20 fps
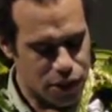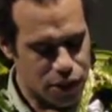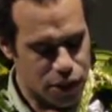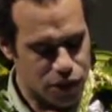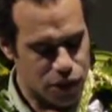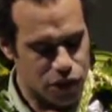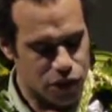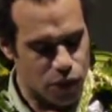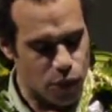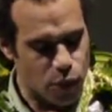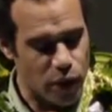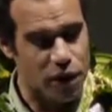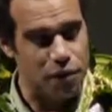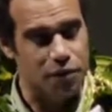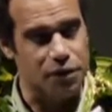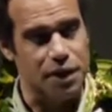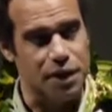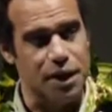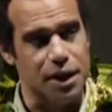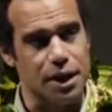So one
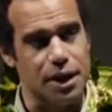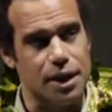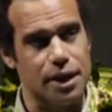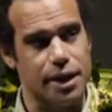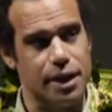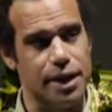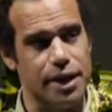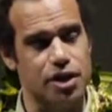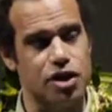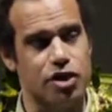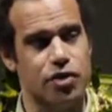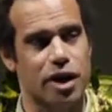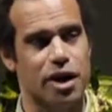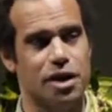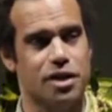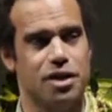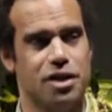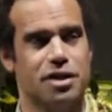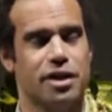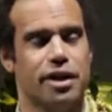of the key
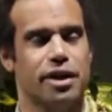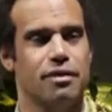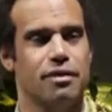strategies that